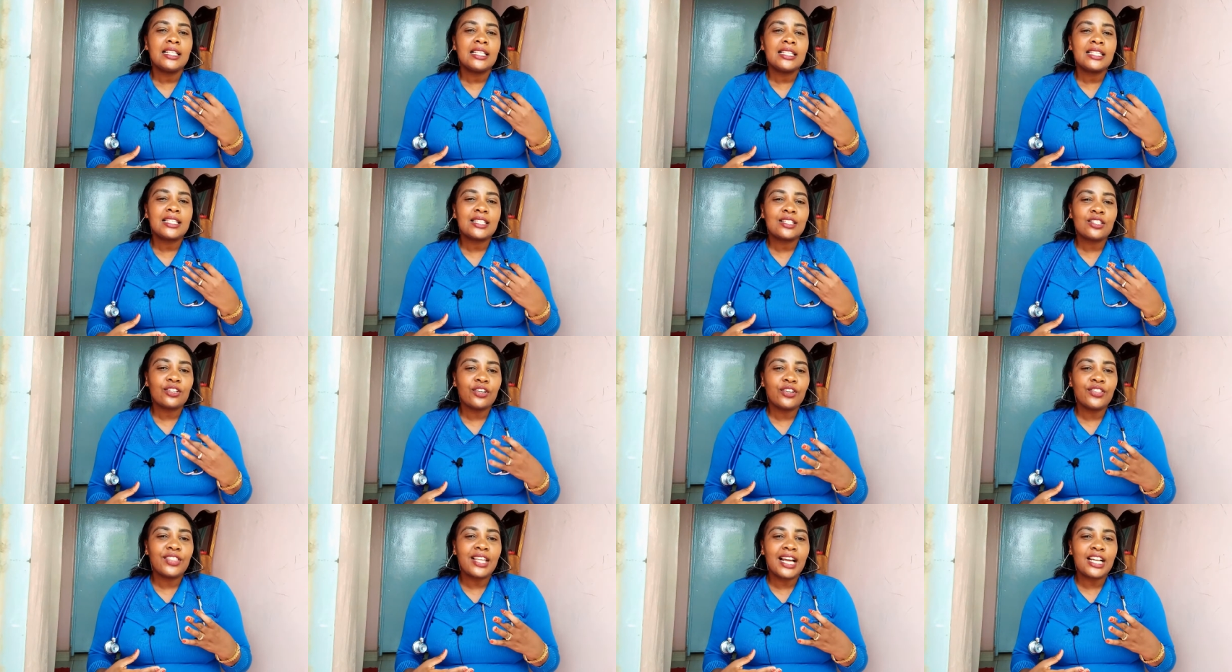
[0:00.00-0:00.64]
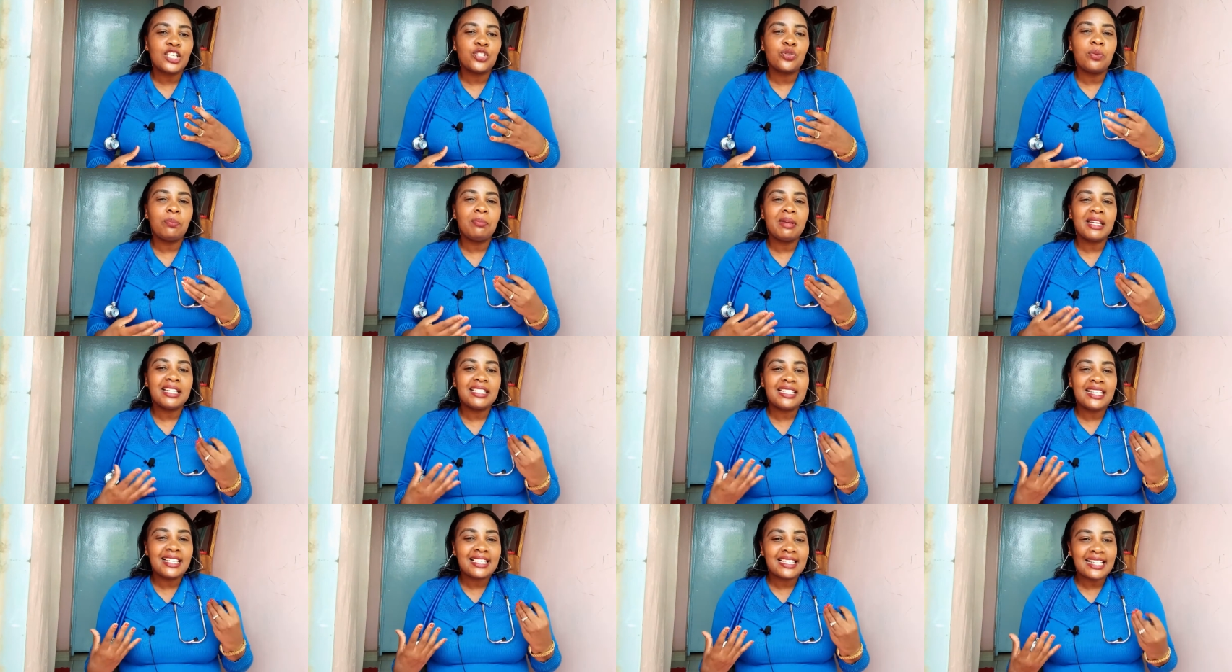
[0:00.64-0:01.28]
so that we
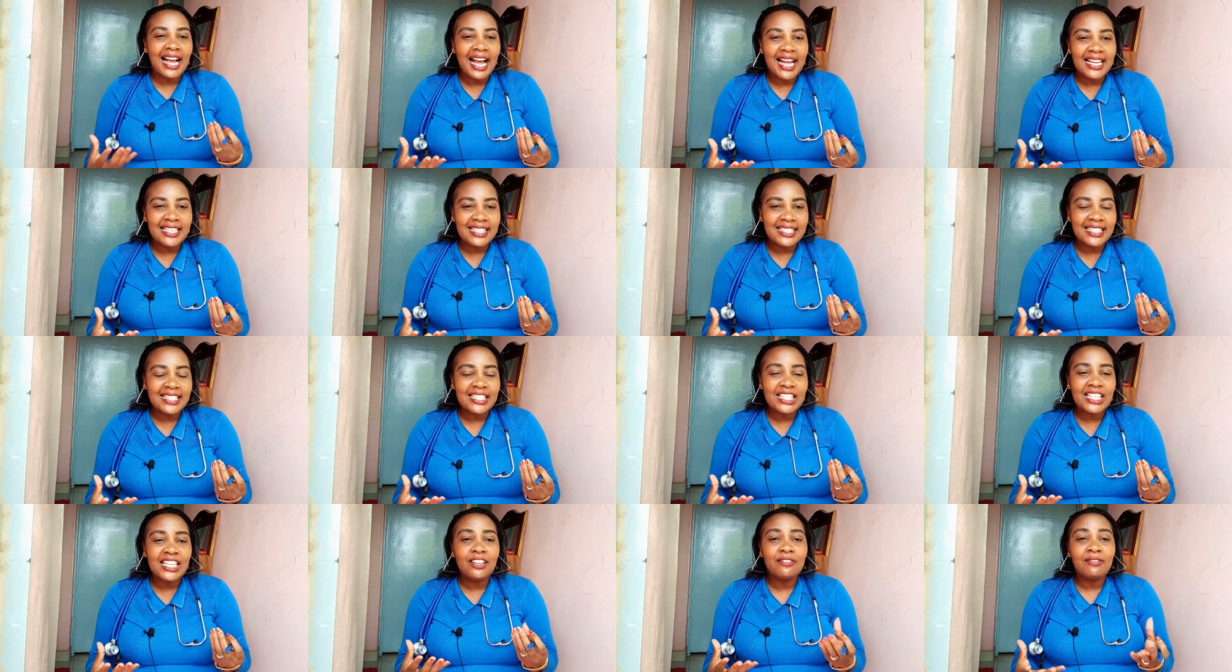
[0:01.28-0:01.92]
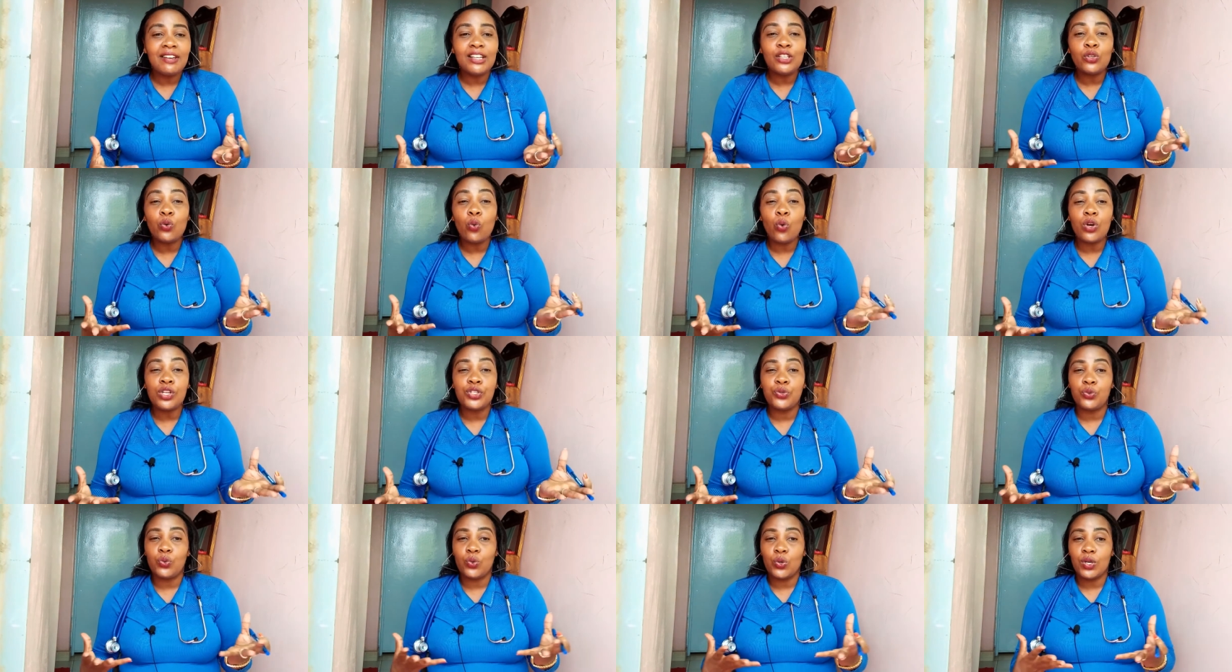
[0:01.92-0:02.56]
may discuss it even
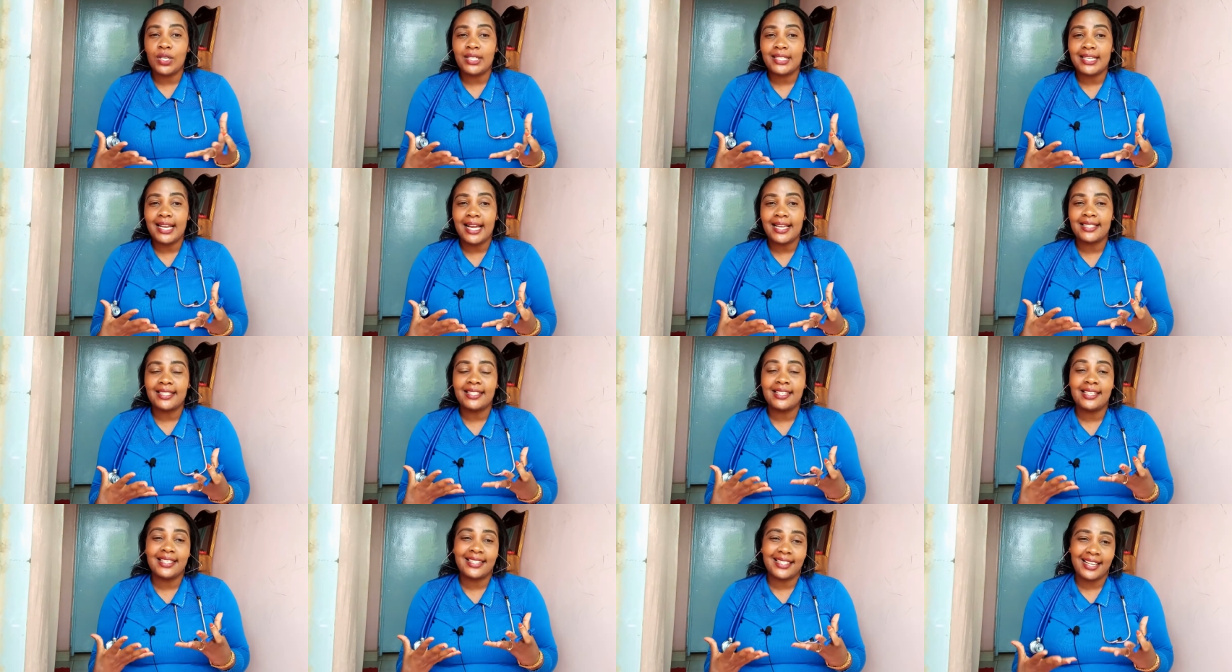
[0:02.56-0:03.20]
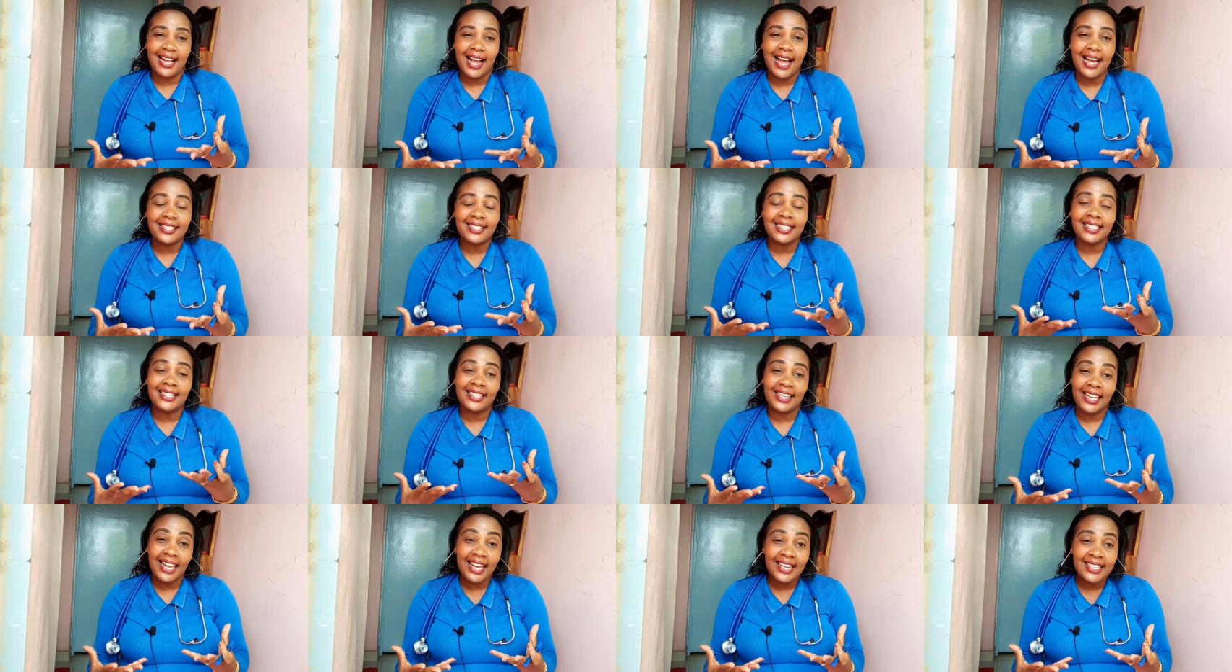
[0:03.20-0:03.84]
what you want us
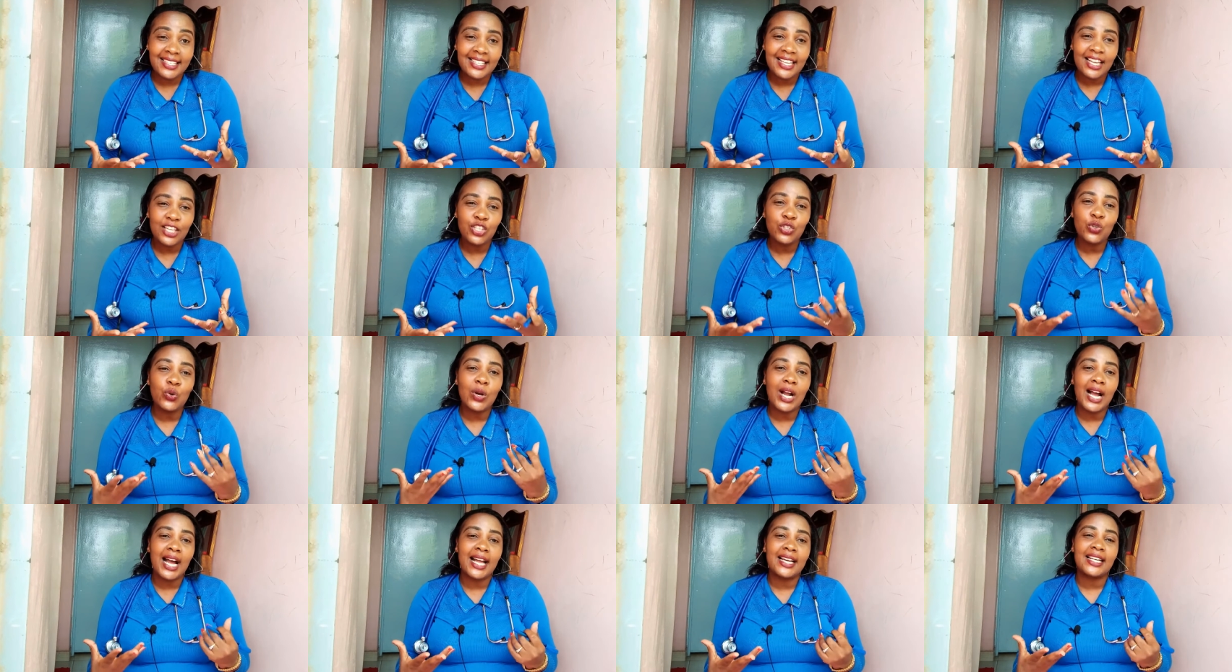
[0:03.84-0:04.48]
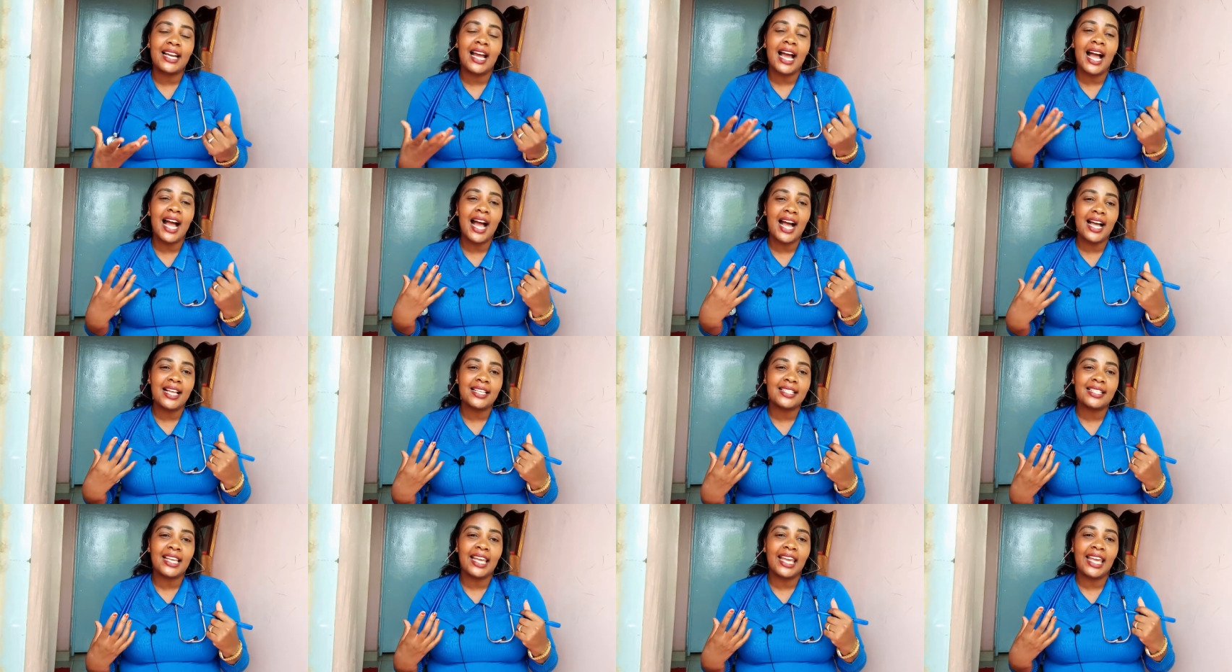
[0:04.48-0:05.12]
discuss next you can
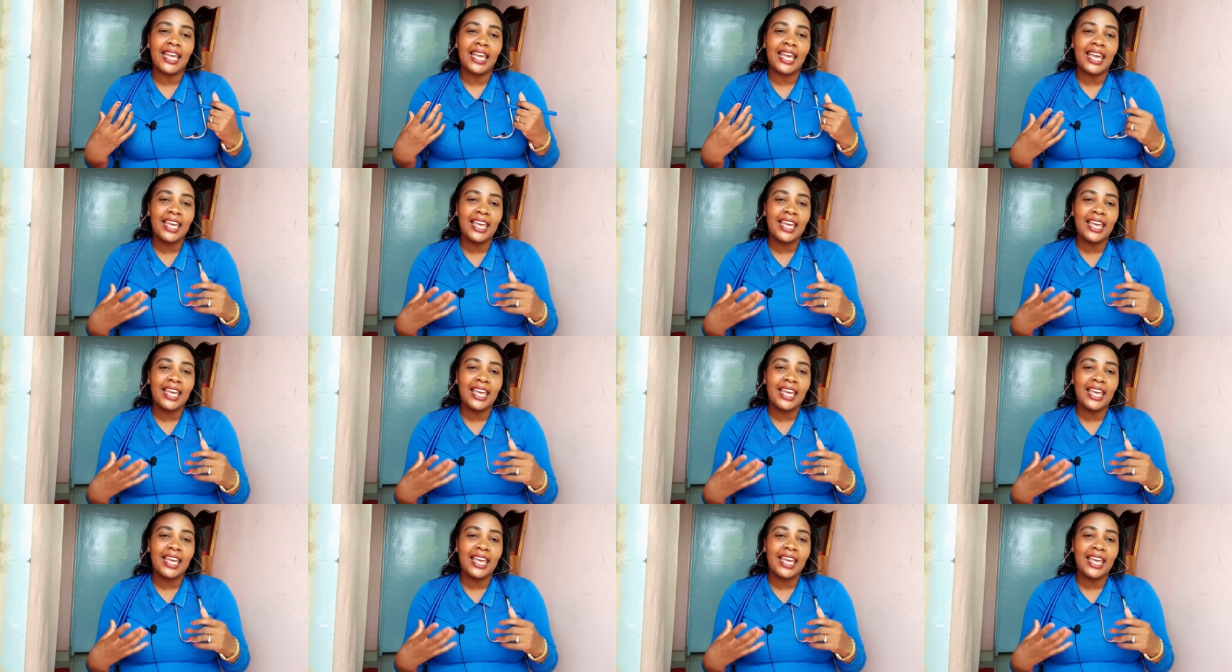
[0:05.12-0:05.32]
ask